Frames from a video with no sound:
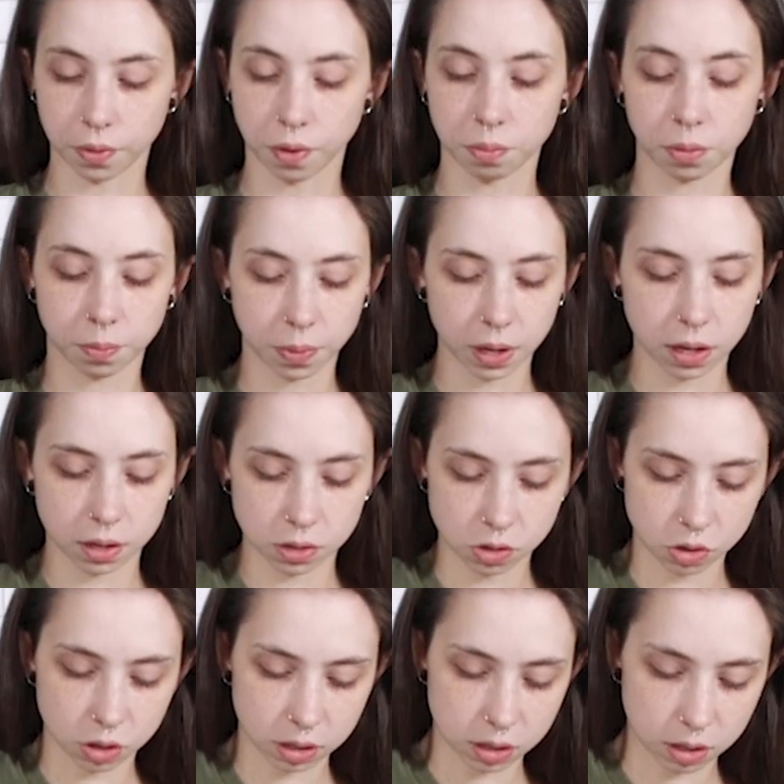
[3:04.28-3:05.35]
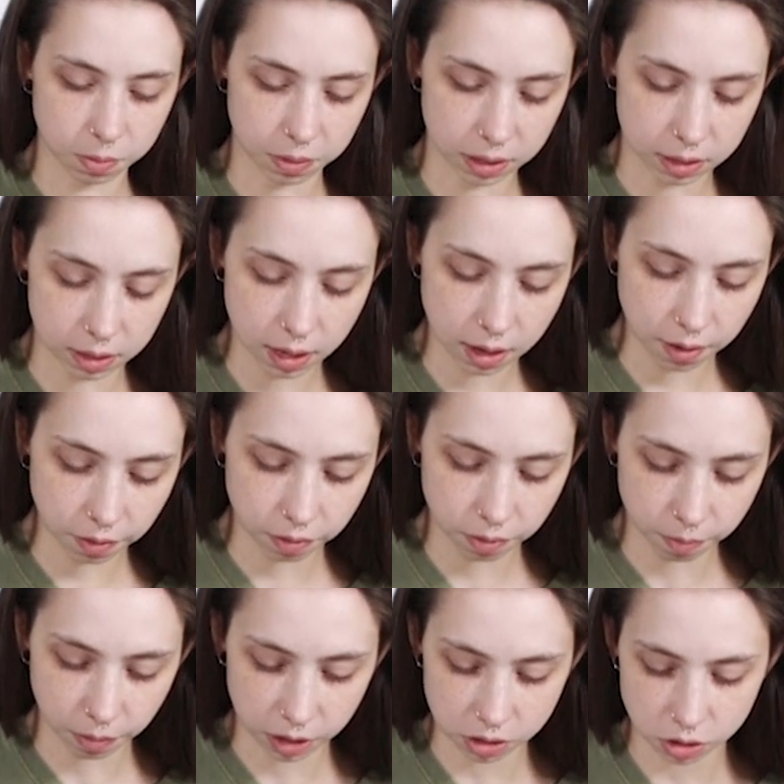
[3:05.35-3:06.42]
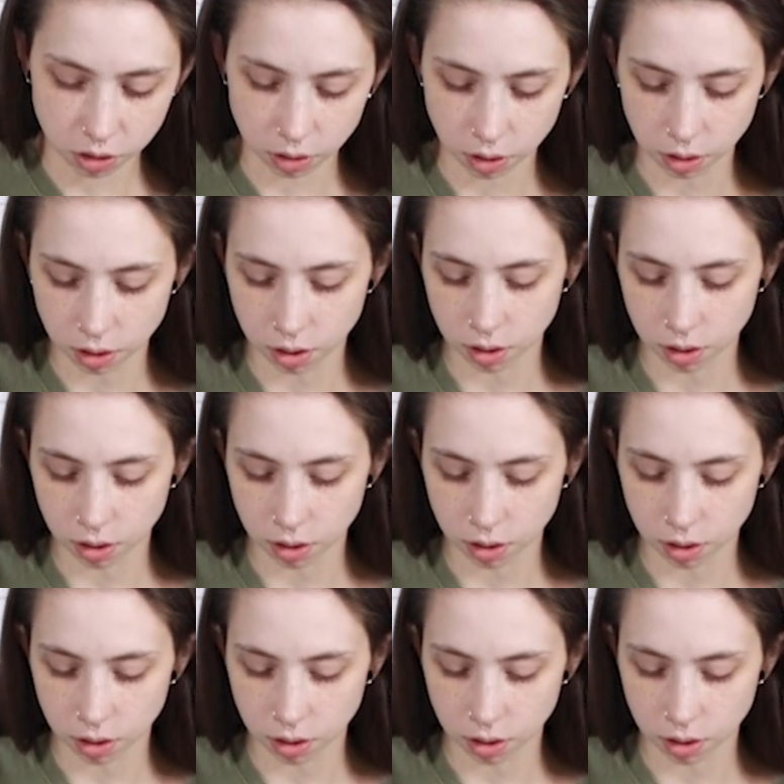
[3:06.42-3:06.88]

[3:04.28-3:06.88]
our rubber bands just to be safe, make sure they're